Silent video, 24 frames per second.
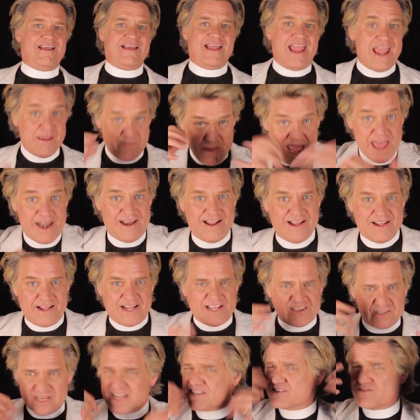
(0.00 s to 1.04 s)
Amen.
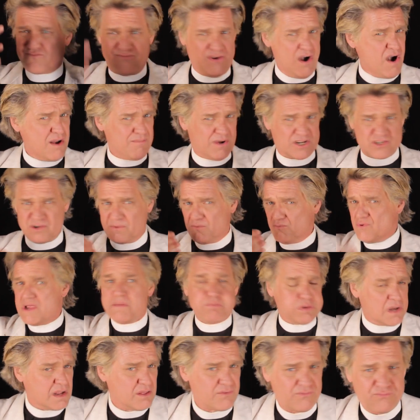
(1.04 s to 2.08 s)
It's, it's very much a
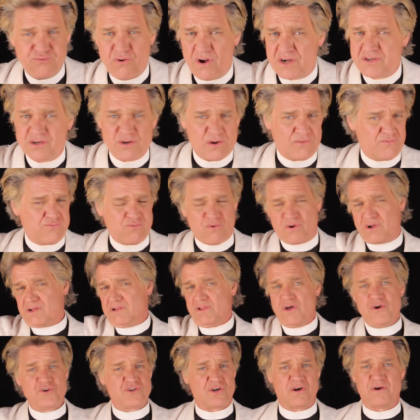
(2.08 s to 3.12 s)
replay of the fraudulent
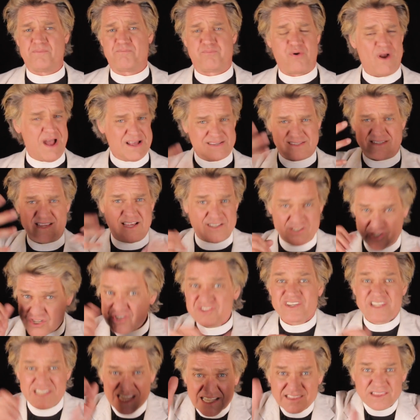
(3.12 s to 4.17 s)
foreclosure process.
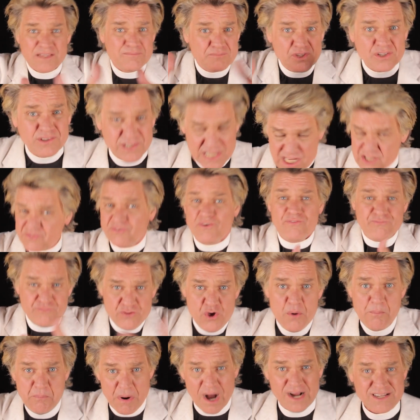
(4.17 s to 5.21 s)
Just get them to lease for a
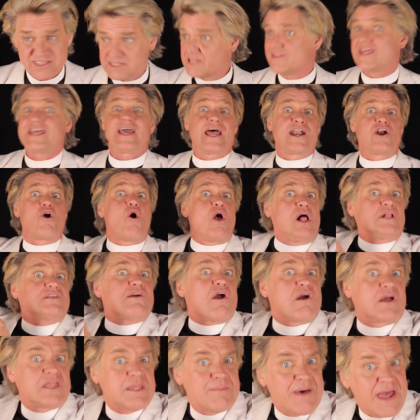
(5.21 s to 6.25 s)
few bucks, then they got an oil
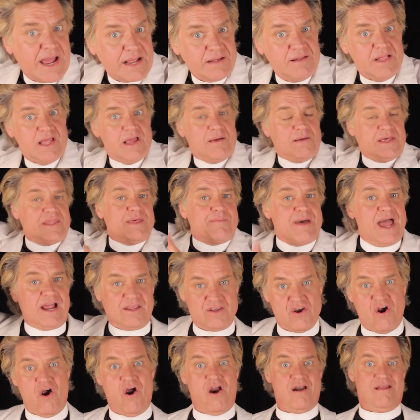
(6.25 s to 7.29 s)
derrick in the, back, in the
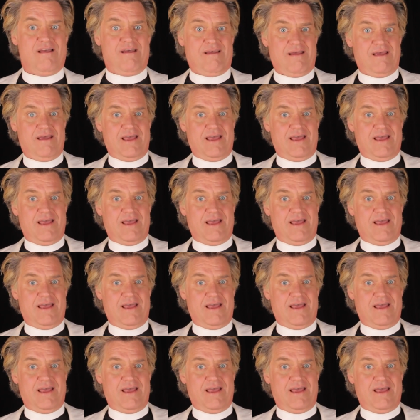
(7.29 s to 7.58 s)
backyard.